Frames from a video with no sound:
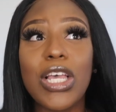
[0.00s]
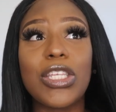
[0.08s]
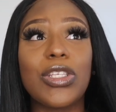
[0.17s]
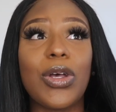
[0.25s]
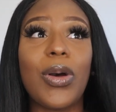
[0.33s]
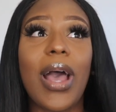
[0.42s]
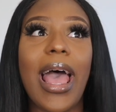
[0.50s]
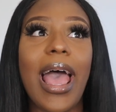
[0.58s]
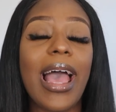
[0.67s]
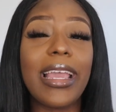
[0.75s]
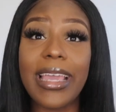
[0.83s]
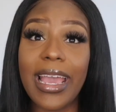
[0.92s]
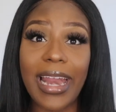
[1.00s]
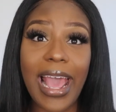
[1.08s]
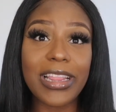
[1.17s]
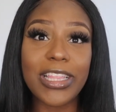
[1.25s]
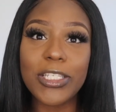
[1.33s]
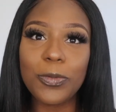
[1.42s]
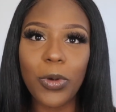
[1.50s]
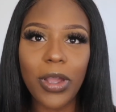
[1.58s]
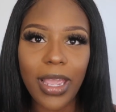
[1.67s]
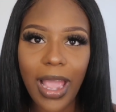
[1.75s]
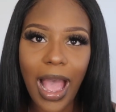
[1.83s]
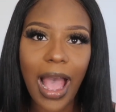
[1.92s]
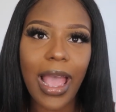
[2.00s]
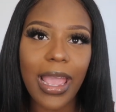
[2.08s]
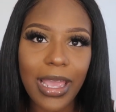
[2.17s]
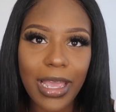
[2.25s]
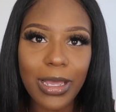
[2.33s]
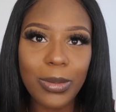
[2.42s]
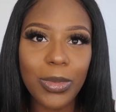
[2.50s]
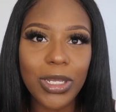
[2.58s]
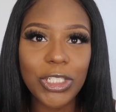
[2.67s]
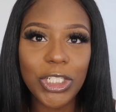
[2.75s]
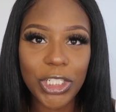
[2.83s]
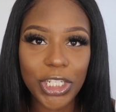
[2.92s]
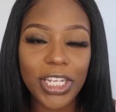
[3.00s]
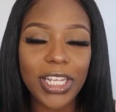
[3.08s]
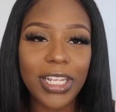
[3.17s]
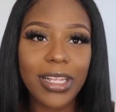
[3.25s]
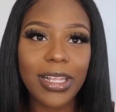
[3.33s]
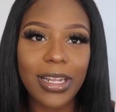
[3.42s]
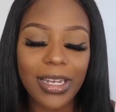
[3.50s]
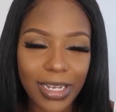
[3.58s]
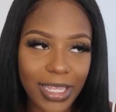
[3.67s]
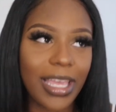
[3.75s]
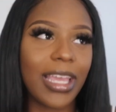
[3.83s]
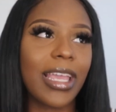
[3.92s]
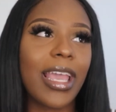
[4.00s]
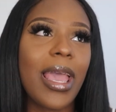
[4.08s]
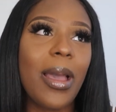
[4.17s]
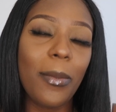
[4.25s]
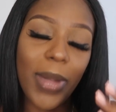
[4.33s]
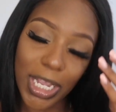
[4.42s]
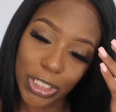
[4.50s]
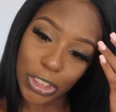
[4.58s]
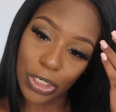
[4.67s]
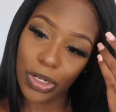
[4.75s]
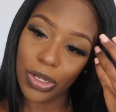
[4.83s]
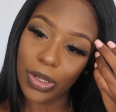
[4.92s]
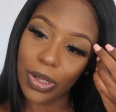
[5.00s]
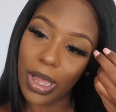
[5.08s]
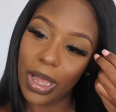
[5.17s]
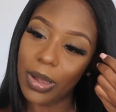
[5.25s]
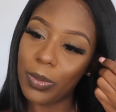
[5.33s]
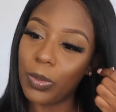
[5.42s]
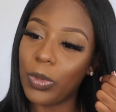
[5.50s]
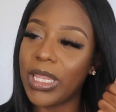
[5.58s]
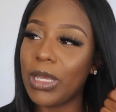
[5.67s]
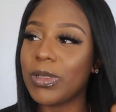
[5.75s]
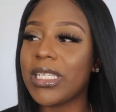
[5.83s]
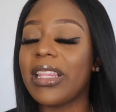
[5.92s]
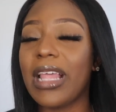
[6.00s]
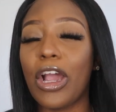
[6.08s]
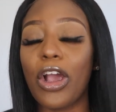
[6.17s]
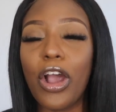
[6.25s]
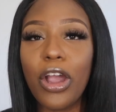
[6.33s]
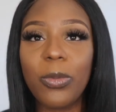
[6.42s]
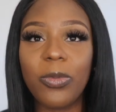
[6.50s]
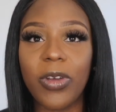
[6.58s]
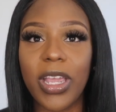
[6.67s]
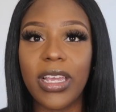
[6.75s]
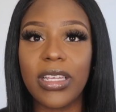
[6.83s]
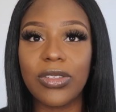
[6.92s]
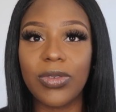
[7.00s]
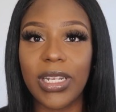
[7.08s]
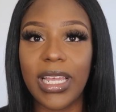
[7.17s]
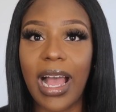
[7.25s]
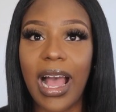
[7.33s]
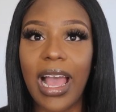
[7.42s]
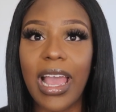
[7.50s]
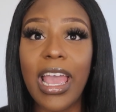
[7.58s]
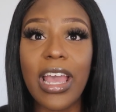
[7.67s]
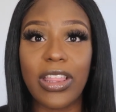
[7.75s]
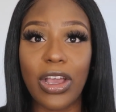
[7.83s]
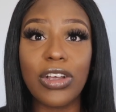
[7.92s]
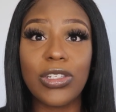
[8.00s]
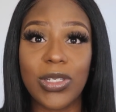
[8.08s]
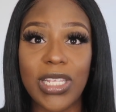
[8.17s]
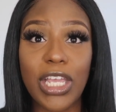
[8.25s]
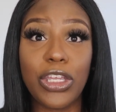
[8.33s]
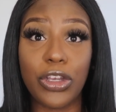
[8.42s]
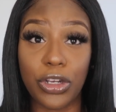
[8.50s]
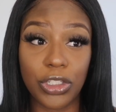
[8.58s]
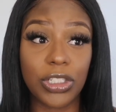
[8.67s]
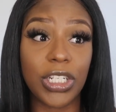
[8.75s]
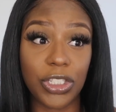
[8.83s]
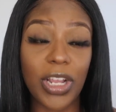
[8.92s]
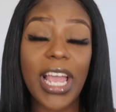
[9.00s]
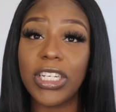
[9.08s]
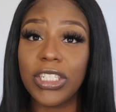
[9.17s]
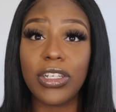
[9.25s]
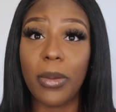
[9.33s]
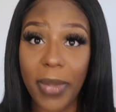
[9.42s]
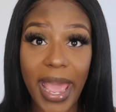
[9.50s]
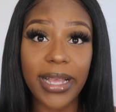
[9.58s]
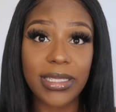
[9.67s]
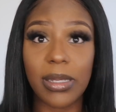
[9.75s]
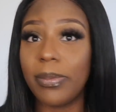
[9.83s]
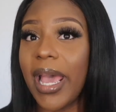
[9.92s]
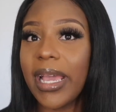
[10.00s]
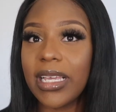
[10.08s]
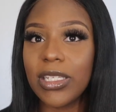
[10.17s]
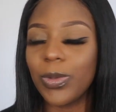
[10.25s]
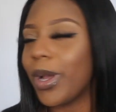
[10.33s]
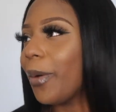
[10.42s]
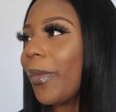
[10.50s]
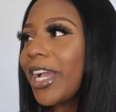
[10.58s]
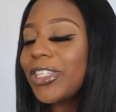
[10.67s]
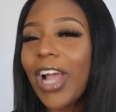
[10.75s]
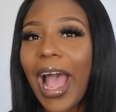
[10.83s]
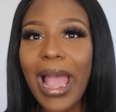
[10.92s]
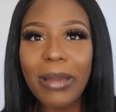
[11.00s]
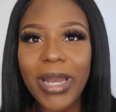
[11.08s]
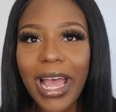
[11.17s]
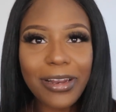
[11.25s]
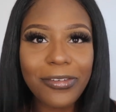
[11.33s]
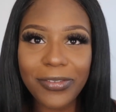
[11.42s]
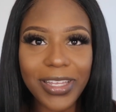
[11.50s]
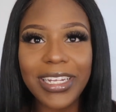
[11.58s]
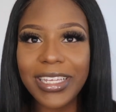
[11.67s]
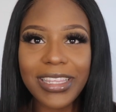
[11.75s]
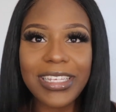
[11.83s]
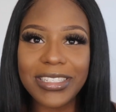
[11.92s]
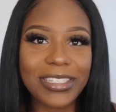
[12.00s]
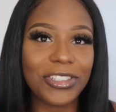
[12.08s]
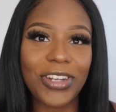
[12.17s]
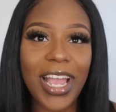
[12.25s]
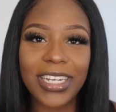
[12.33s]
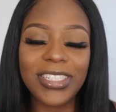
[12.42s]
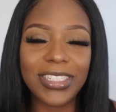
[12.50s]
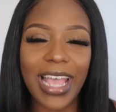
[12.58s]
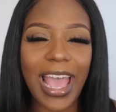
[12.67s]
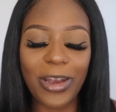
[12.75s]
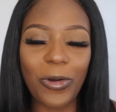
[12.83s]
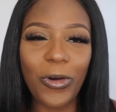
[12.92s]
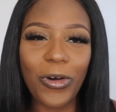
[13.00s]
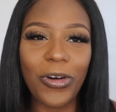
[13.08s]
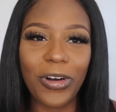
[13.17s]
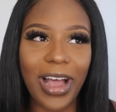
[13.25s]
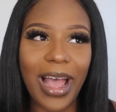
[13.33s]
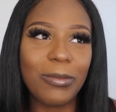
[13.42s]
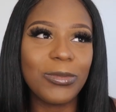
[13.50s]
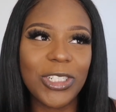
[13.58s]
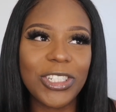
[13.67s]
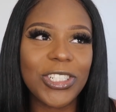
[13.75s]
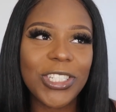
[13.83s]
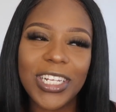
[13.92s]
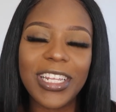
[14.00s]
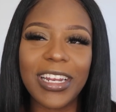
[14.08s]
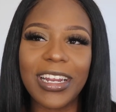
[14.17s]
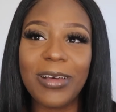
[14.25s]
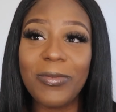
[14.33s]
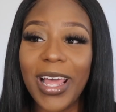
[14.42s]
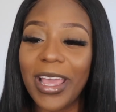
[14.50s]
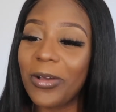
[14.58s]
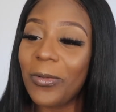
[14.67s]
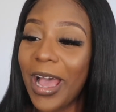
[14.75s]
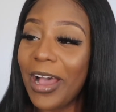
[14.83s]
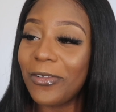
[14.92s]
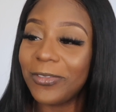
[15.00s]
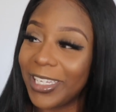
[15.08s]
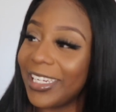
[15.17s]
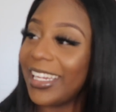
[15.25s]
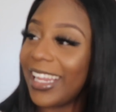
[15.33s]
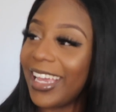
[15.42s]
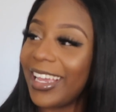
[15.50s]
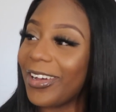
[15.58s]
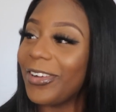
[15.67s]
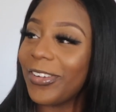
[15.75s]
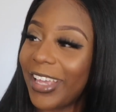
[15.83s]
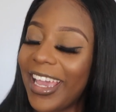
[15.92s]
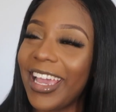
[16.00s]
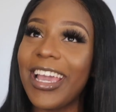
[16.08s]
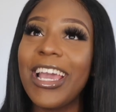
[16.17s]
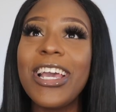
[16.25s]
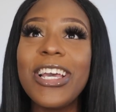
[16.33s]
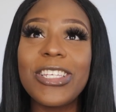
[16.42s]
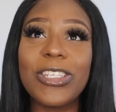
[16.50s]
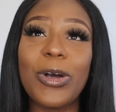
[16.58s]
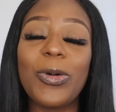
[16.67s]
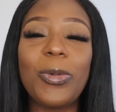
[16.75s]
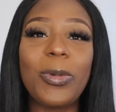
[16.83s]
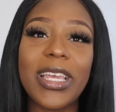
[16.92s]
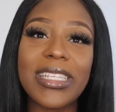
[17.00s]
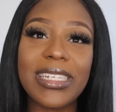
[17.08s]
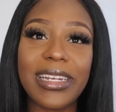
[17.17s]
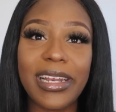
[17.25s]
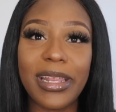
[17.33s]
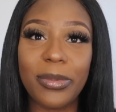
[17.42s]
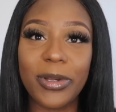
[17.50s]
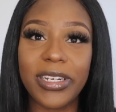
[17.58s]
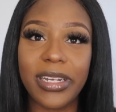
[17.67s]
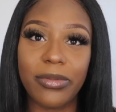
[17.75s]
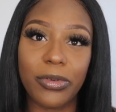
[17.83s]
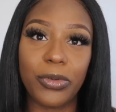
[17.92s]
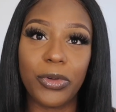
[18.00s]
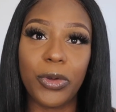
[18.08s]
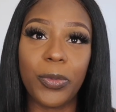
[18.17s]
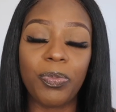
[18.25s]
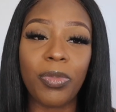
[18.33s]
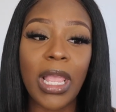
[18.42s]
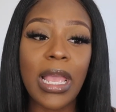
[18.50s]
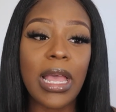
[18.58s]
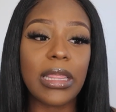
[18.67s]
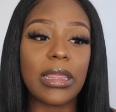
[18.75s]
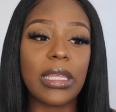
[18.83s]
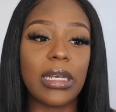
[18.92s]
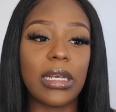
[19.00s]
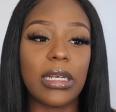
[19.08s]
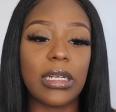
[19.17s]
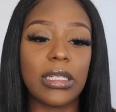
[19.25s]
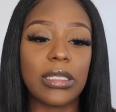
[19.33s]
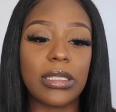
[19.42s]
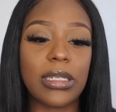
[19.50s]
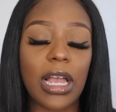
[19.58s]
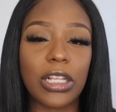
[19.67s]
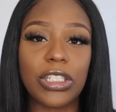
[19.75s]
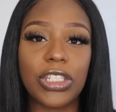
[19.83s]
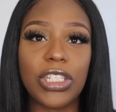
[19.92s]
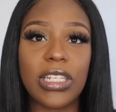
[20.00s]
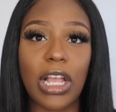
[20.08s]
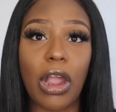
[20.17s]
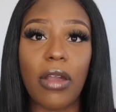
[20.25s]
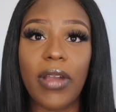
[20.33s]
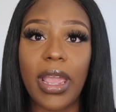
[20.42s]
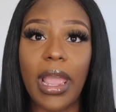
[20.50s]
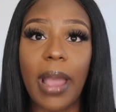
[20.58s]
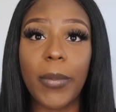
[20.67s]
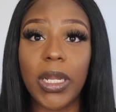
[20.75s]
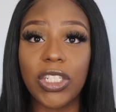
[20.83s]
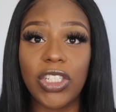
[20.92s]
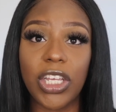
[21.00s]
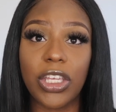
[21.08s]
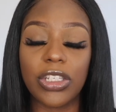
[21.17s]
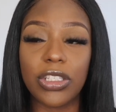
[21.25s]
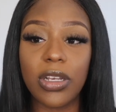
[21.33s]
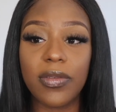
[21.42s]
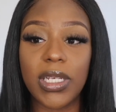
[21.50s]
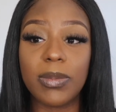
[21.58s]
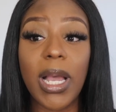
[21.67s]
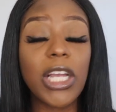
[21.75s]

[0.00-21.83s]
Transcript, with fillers: So again, at this point, I am chilling. Mind you, um, when they were saying that her heart rate is really high, they also said your contractions are back to back as well. Mind you, I'm not feeling these contractions at all. I'm just chilling and I'm like, wow, really? Like, okay. So when we get to the labor and delivery room, the doctor, she's like, all right, I'm gonna check your cervix.